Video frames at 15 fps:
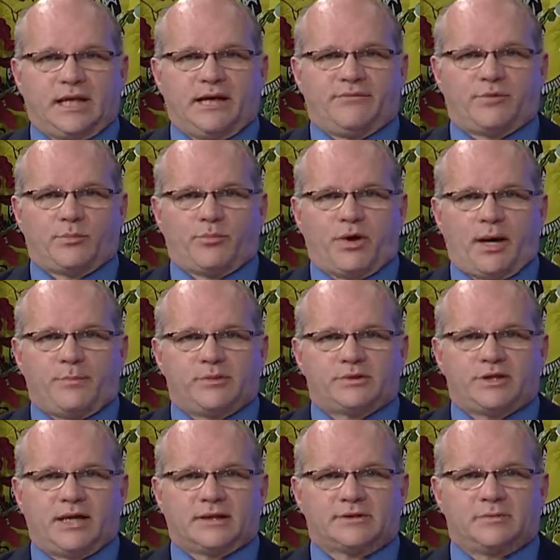have the proper
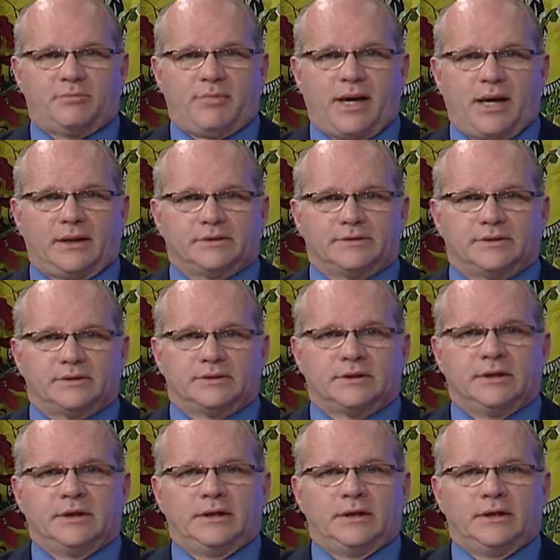checks and balances